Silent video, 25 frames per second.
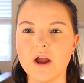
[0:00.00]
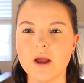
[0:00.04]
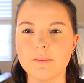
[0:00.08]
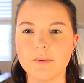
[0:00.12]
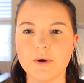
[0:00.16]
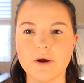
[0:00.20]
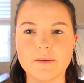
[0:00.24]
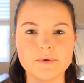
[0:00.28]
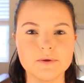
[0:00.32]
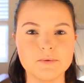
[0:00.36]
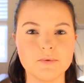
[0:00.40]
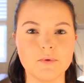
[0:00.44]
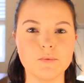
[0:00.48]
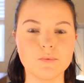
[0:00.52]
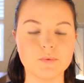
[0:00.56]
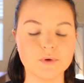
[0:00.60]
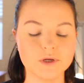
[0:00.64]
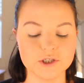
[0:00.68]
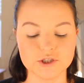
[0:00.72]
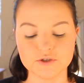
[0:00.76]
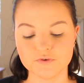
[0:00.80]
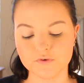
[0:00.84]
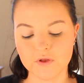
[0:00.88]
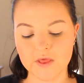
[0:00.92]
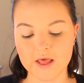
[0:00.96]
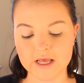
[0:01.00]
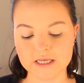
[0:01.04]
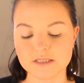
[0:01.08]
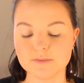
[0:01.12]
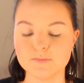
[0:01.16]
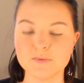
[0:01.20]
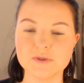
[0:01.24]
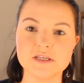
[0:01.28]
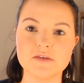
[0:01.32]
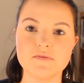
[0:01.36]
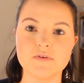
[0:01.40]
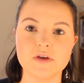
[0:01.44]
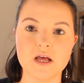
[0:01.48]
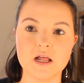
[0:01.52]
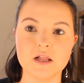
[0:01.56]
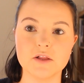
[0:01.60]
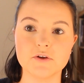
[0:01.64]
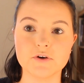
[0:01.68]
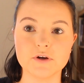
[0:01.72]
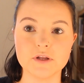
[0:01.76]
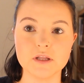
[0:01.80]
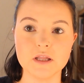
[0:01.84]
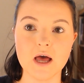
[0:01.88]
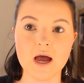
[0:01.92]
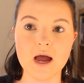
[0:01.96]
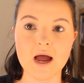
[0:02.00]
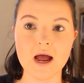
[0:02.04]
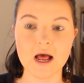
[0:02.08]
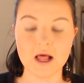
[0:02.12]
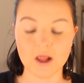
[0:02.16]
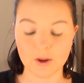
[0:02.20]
I probably won't reach for that specific color a lot.